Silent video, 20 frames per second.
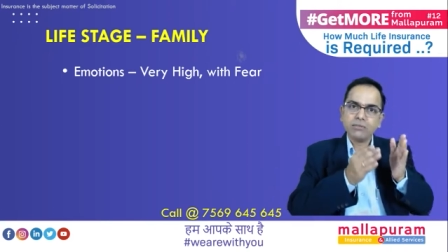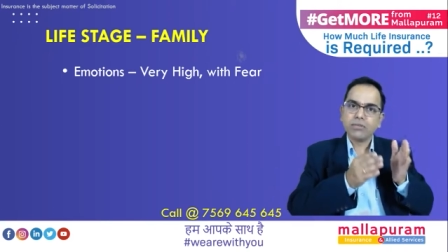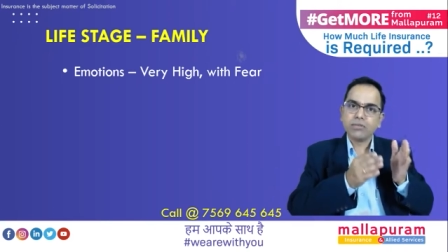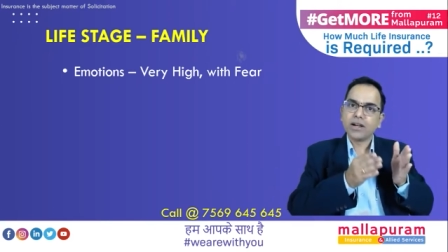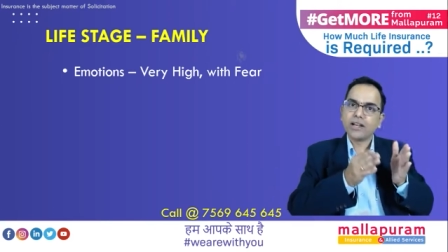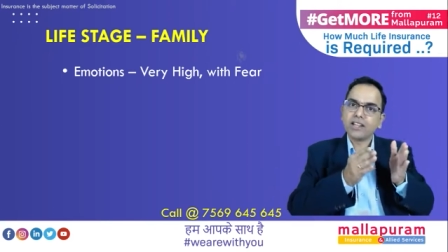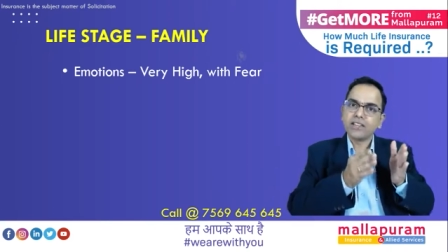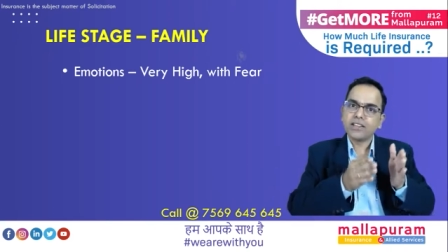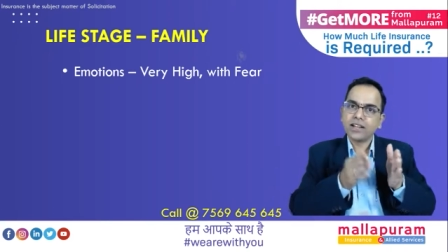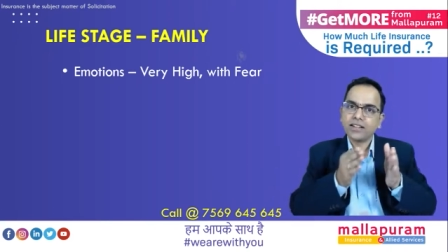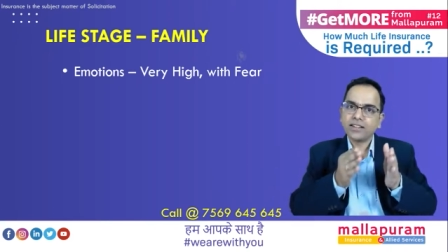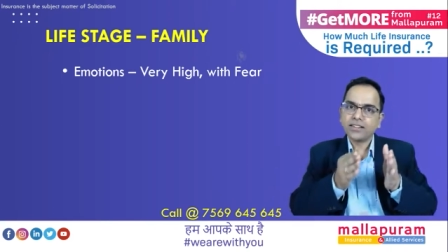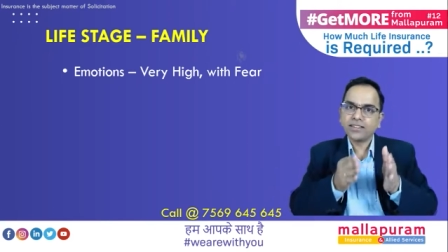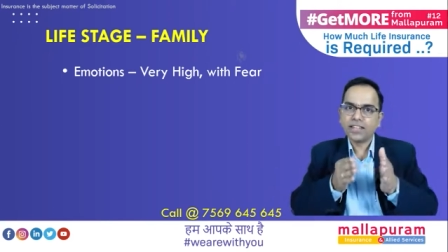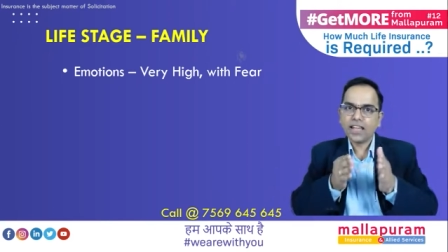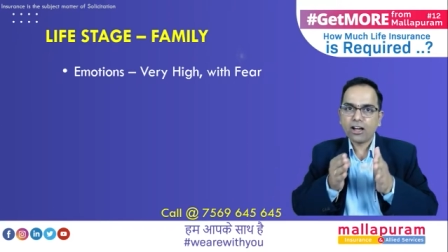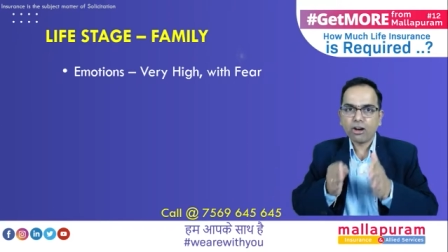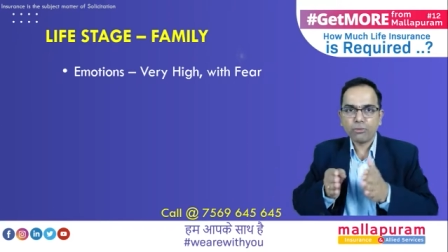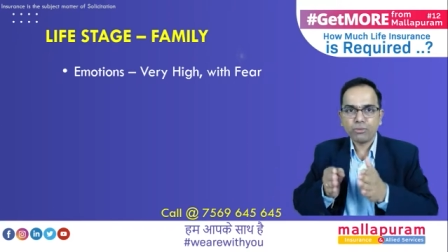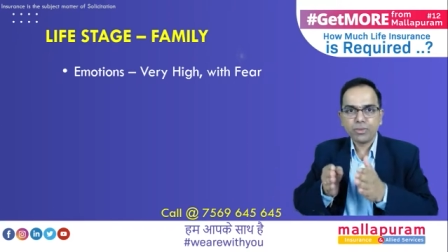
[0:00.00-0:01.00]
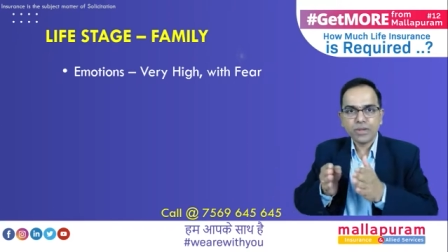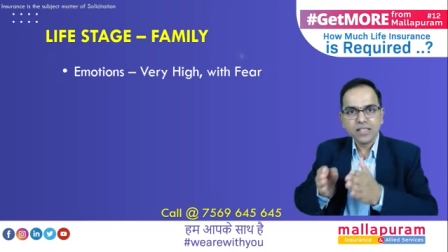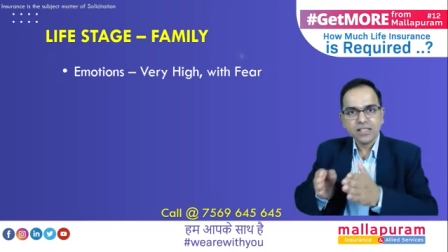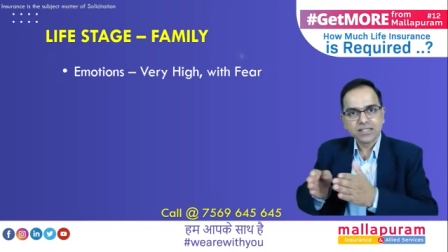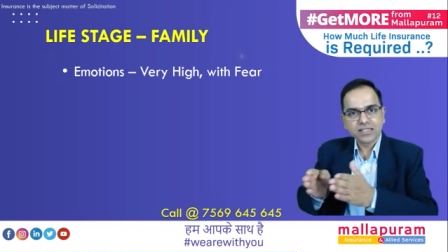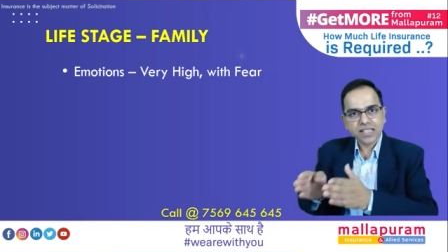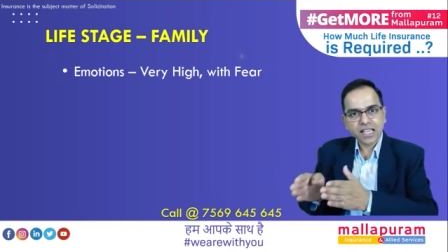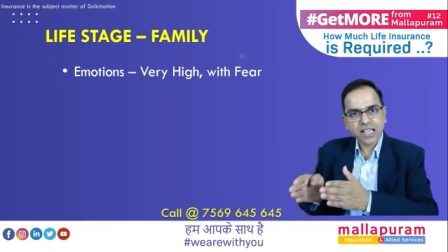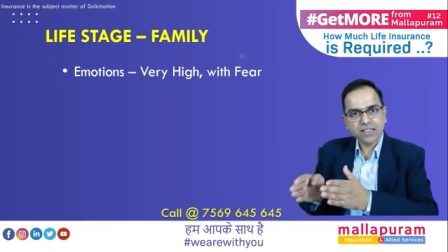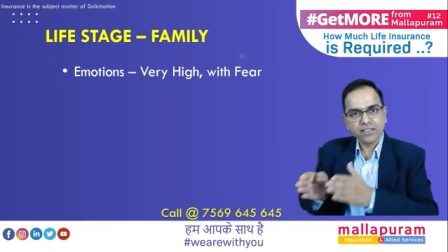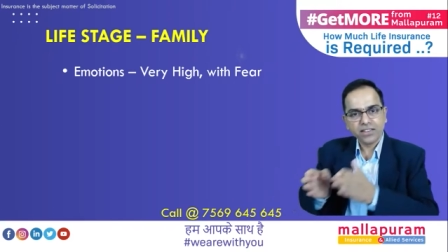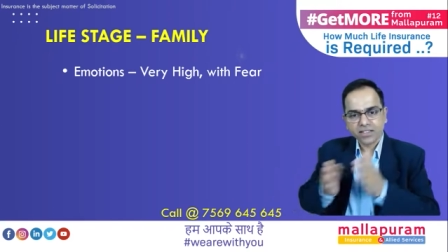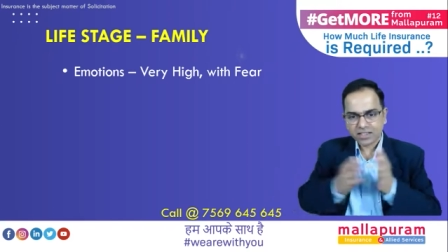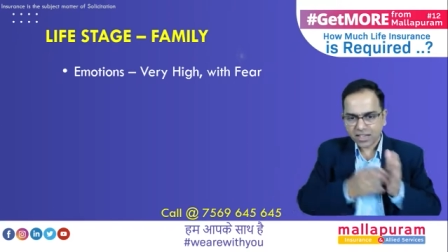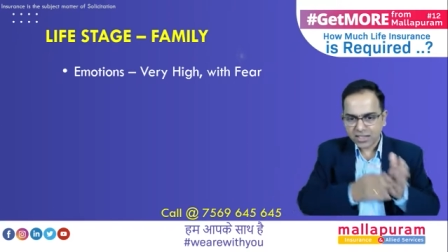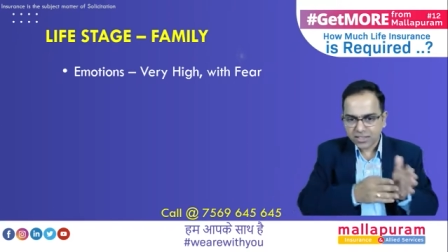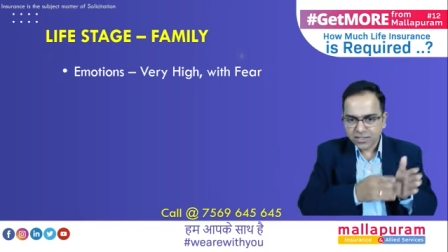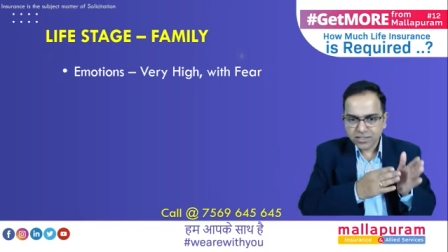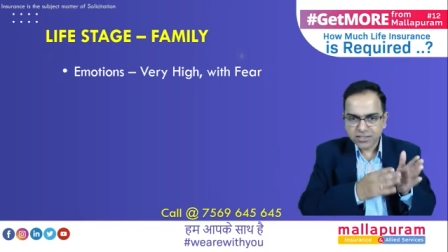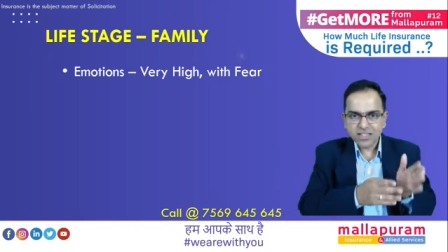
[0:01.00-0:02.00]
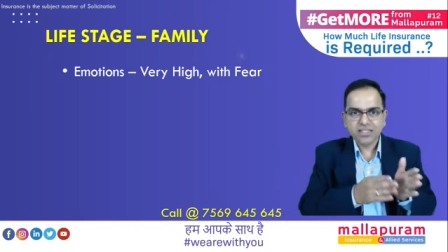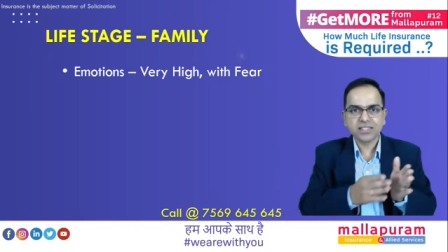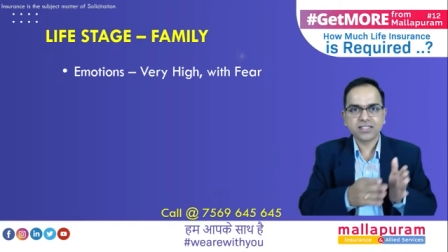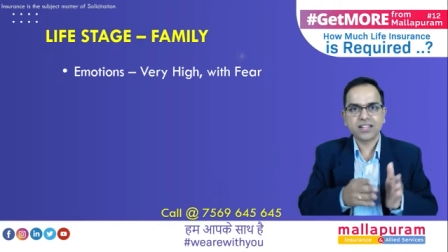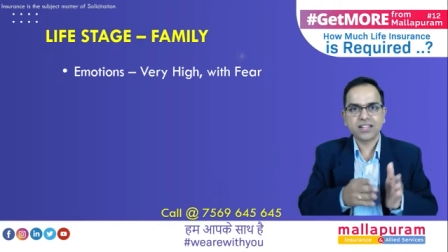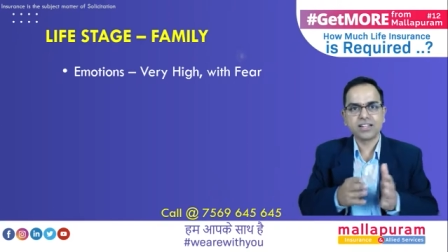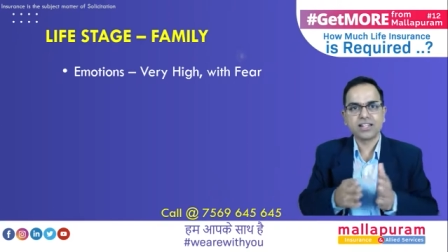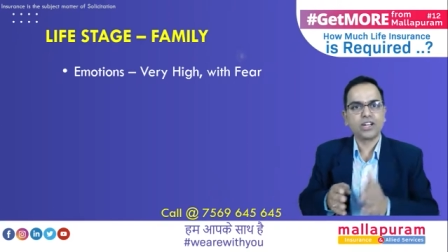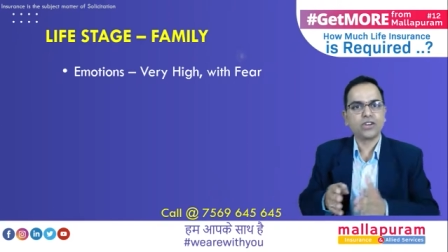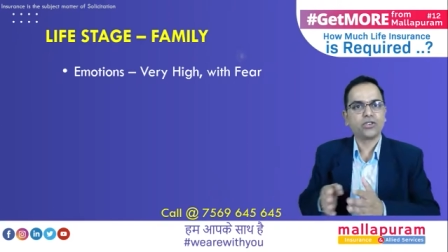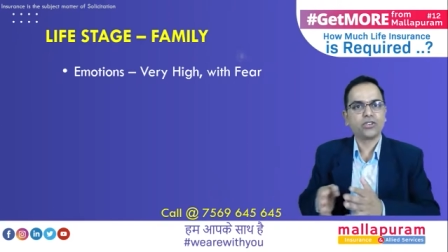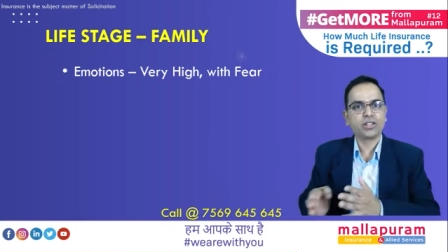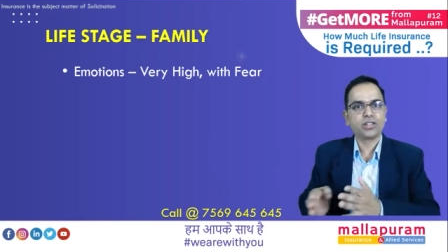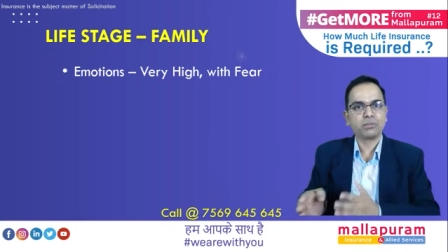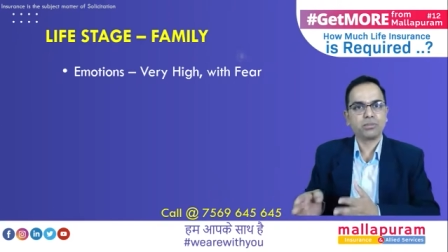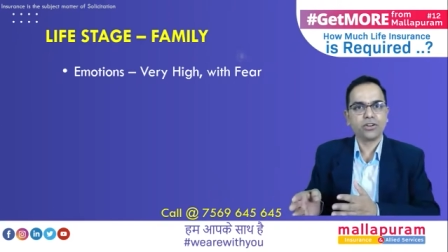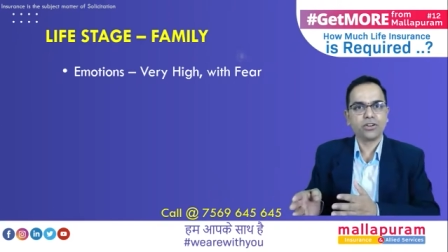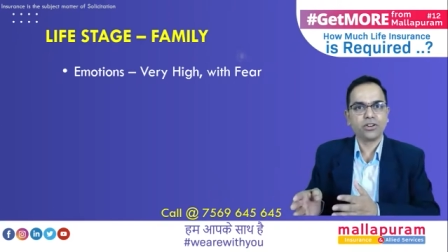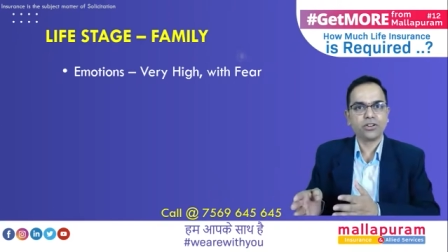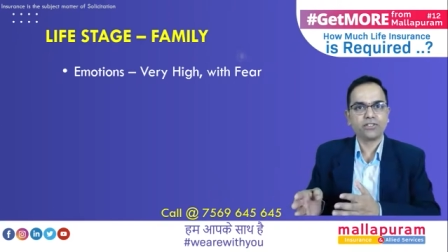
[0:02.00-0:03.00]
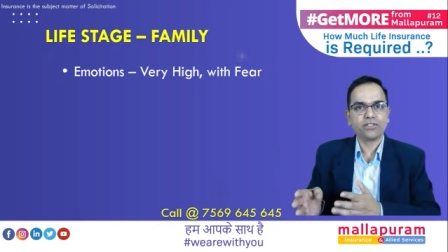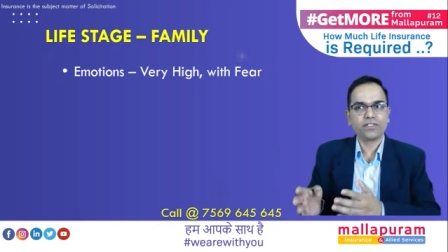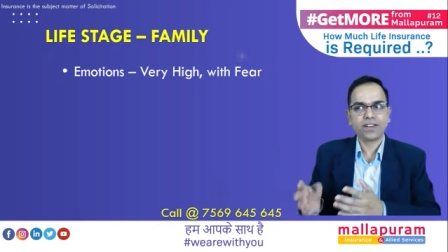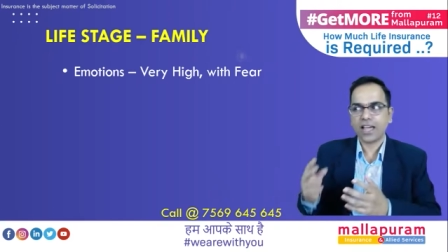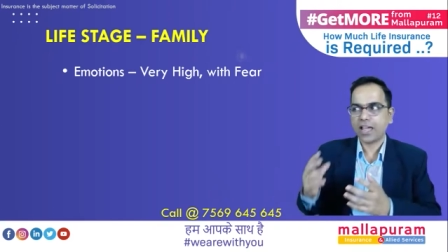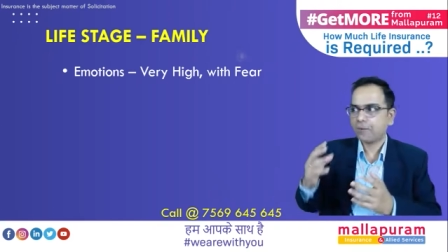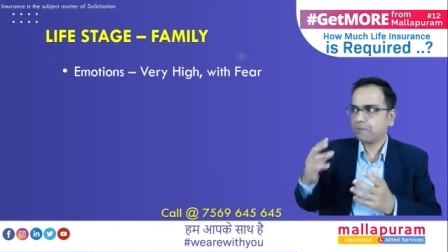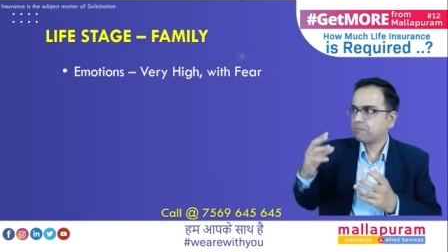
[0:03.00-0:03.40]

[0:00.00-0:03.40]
that they have been saving consistently over the period of time,